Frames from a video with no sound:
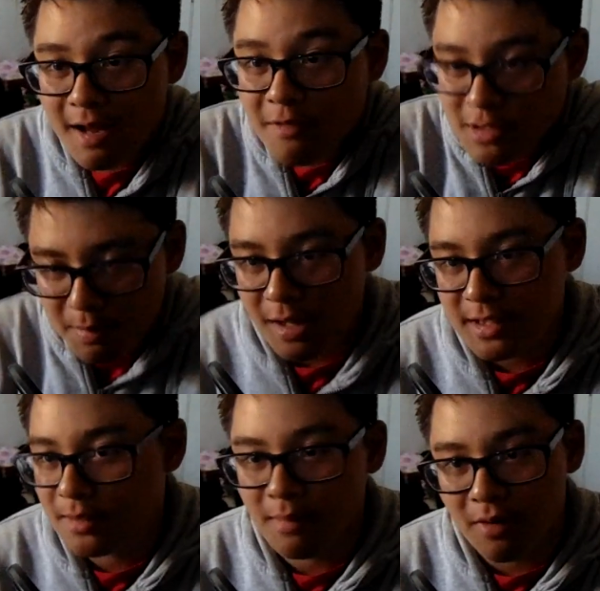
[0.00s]

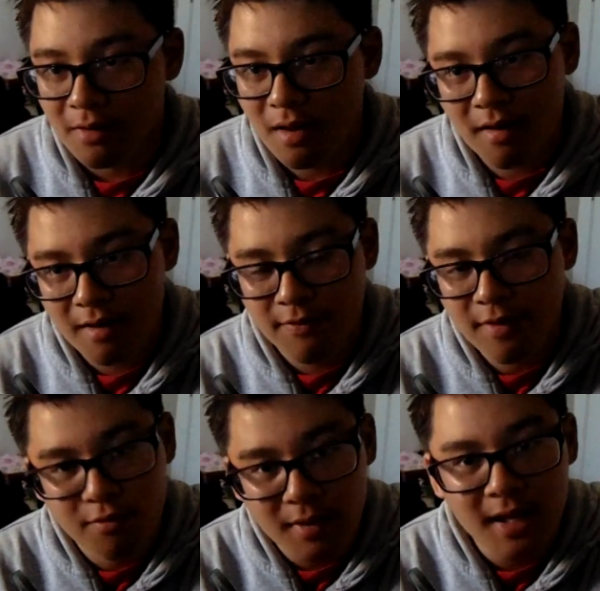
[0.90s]
irresponsible. If
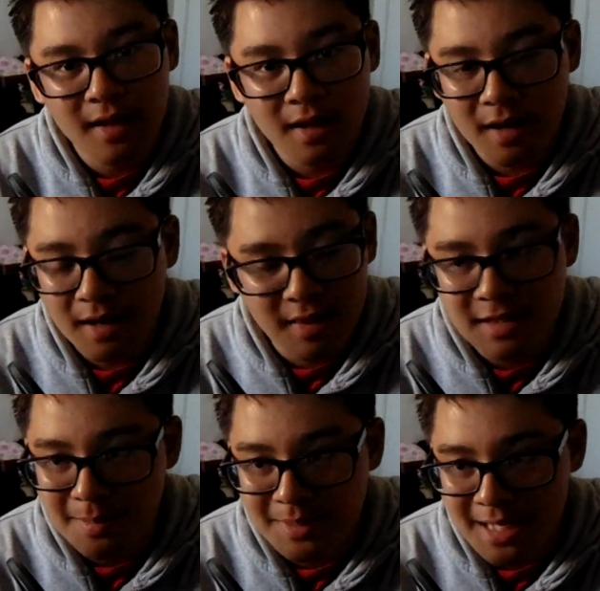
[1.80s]
he's really
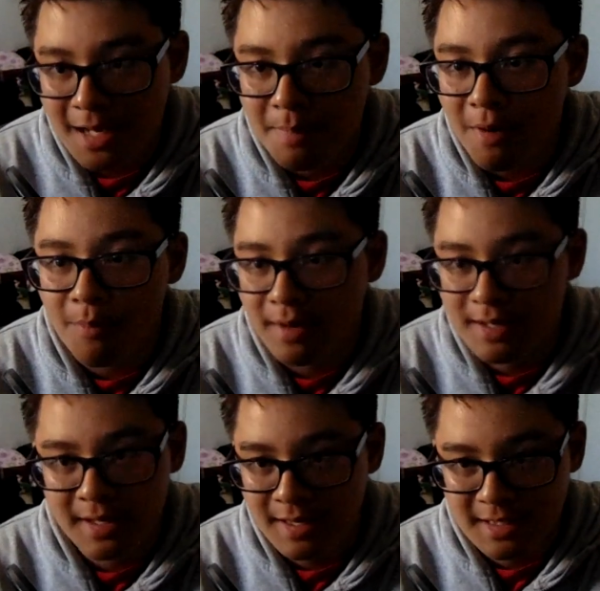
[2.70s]
this upset about
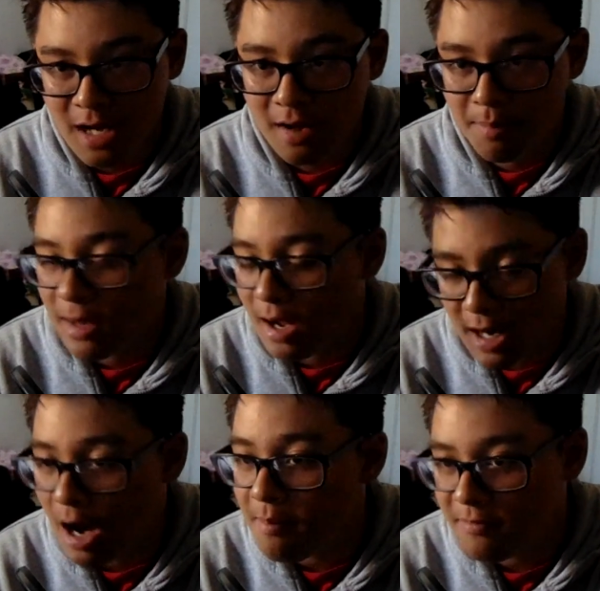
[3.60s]
what has
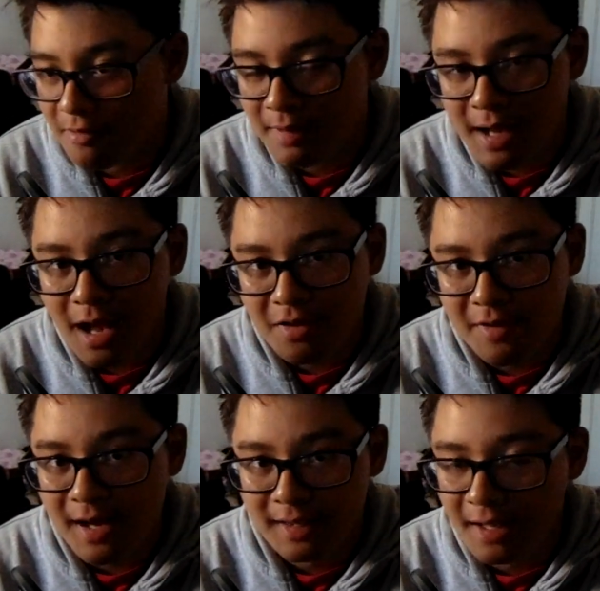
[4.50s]
come from the
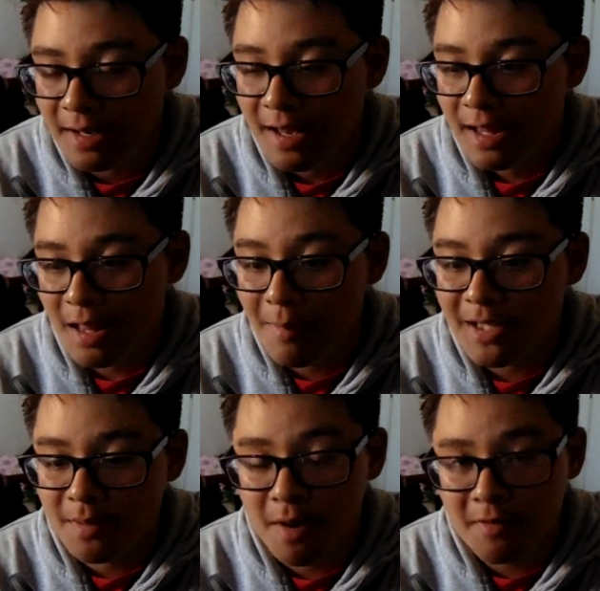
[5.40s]
contract, then that
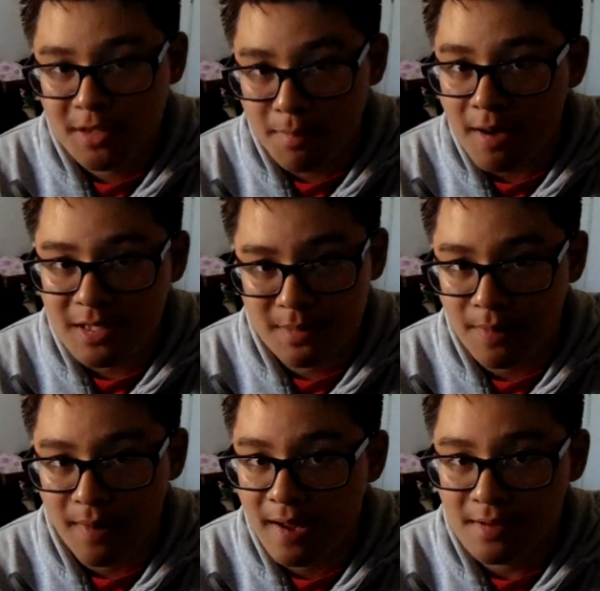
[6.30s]
makes him
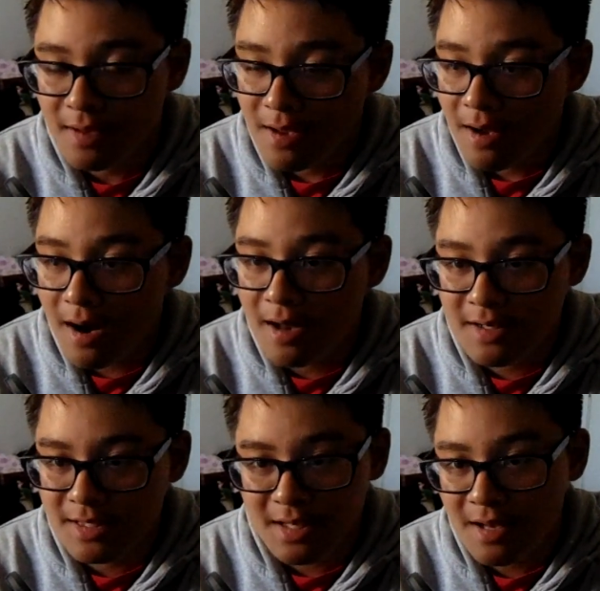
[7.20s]
irresponsible. And
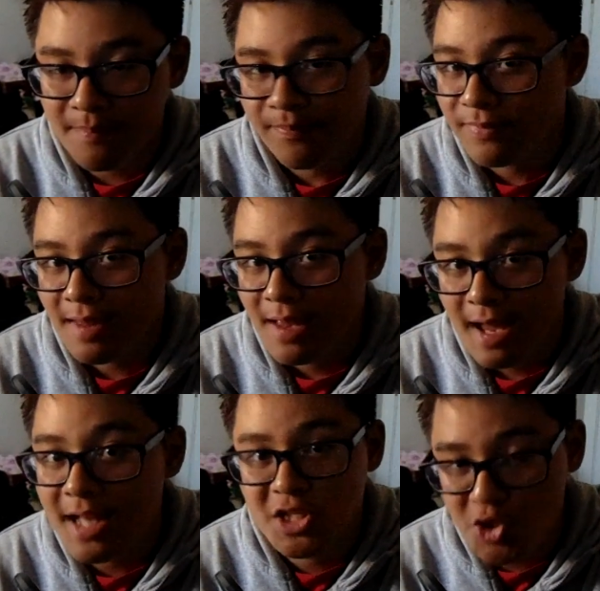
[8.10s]
honestly,
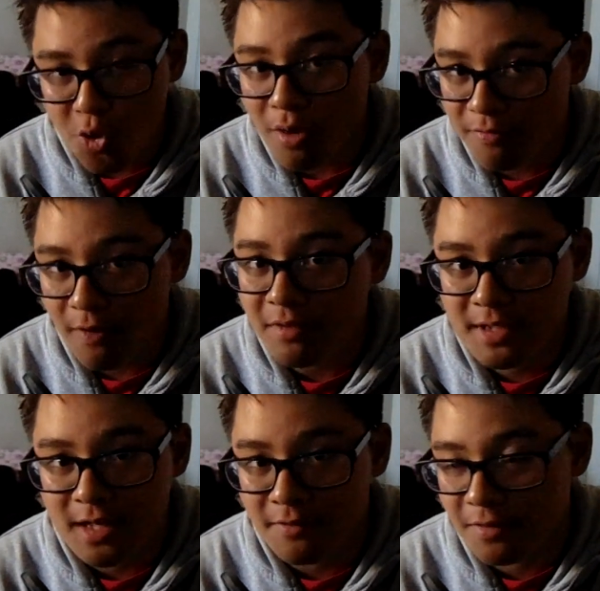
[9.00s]
it's your
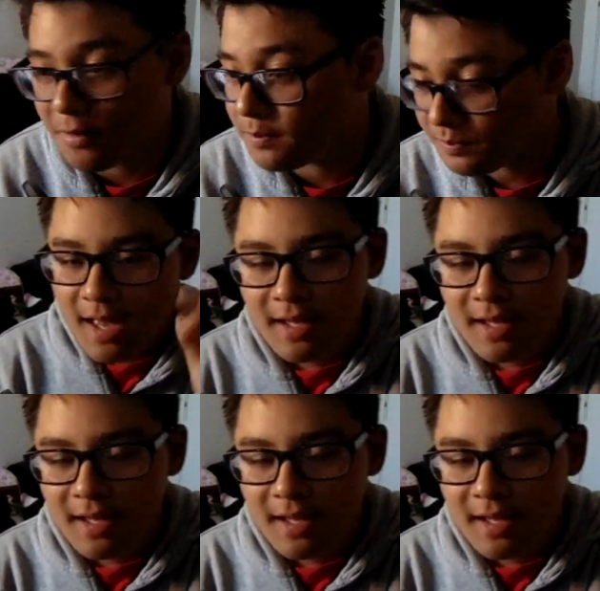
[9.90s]
fault, TFue.